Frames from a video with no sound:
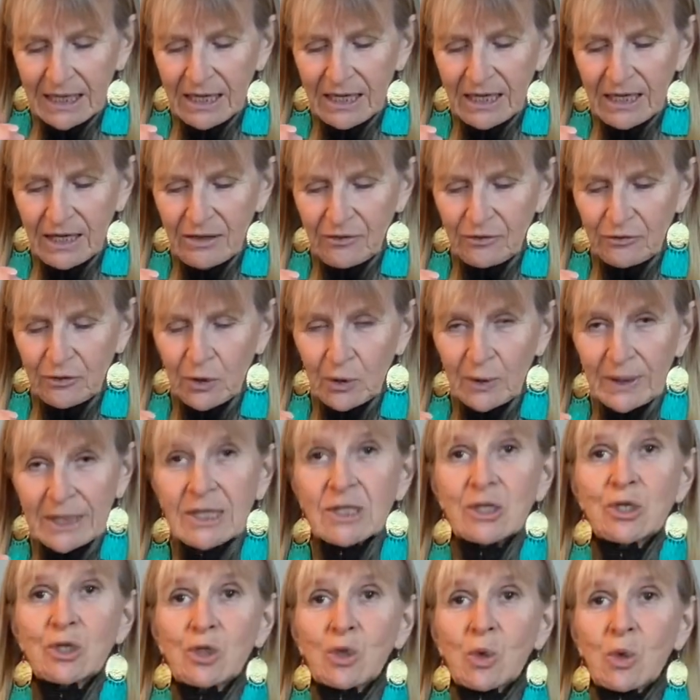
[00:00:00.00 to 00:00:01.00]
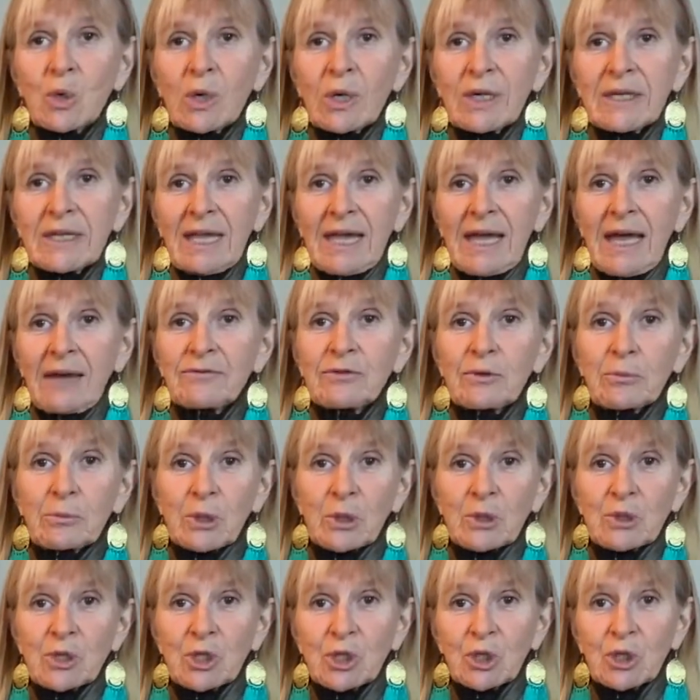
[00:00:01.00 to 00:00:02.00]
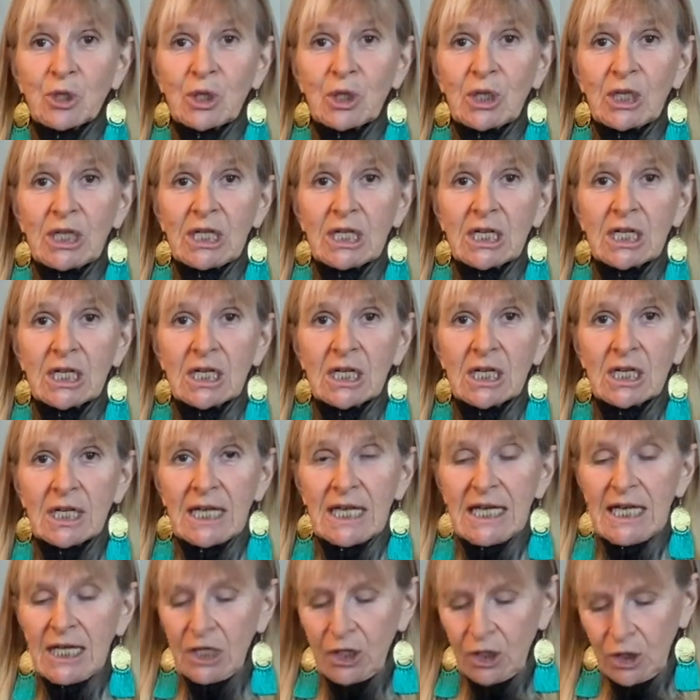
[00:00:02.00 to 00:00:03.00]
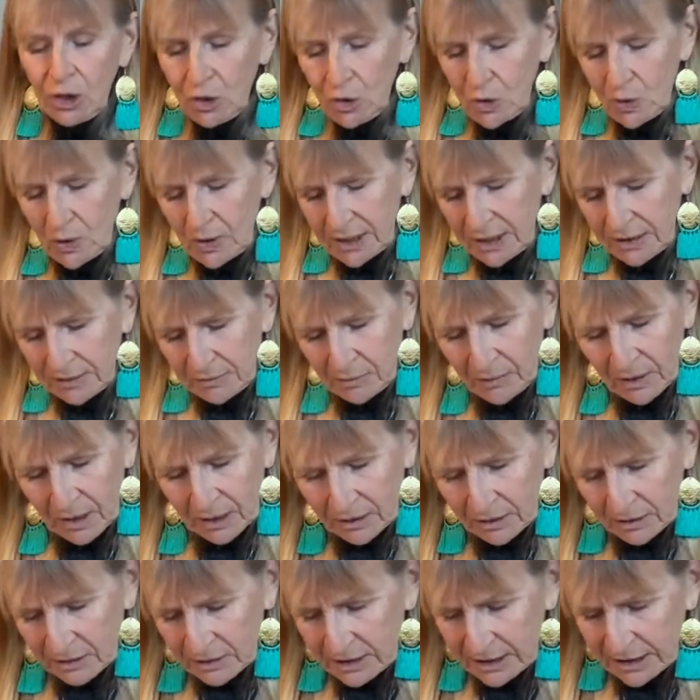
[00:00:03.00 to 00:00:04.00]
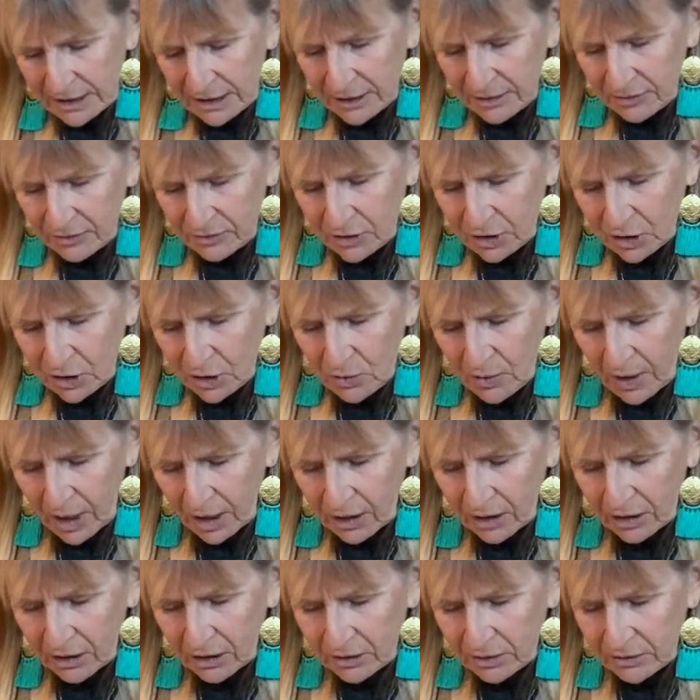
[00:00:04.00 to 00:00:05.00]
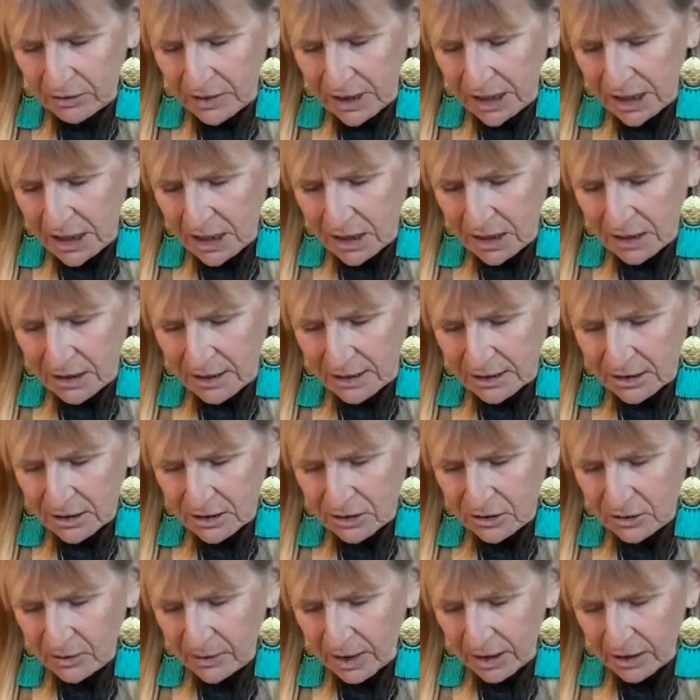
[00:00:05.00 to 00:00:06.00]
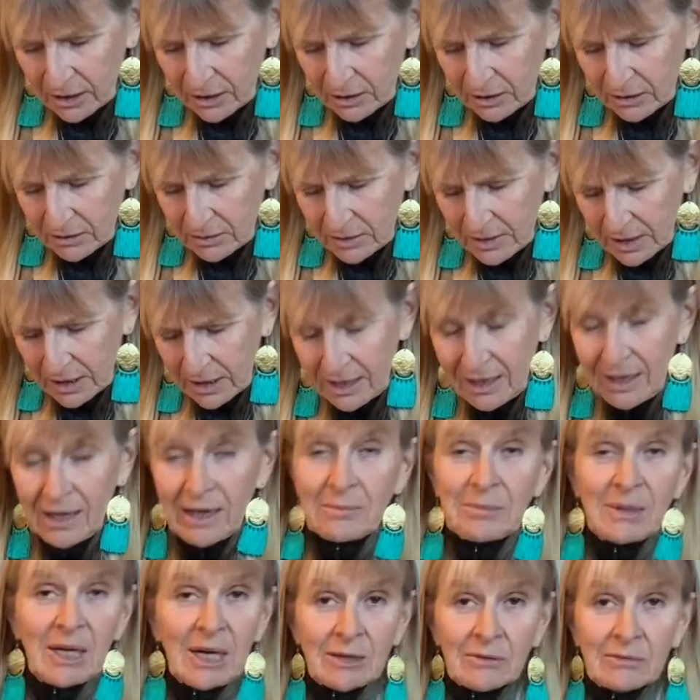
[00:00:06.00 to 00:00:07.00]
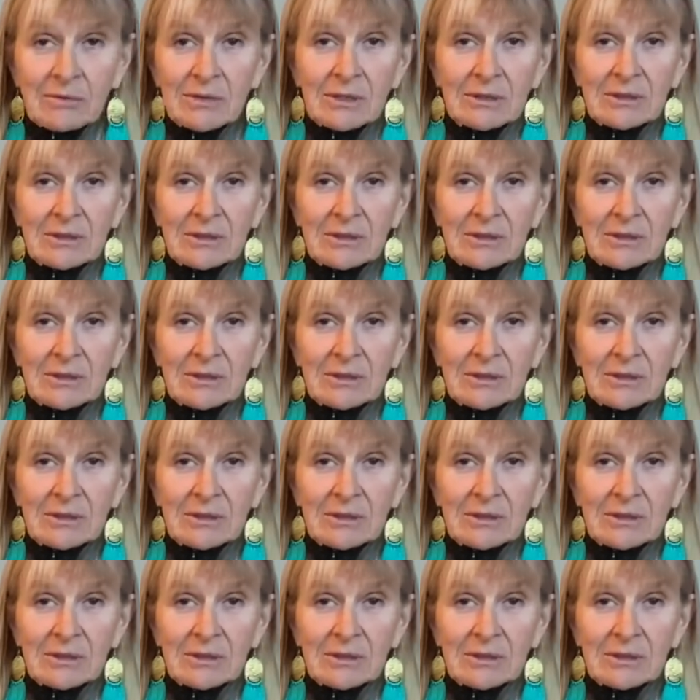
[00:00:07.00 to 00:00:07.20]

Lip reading: in a store and they have the brochure, you can, on the QR code here, that's a QR code, and I'm not a real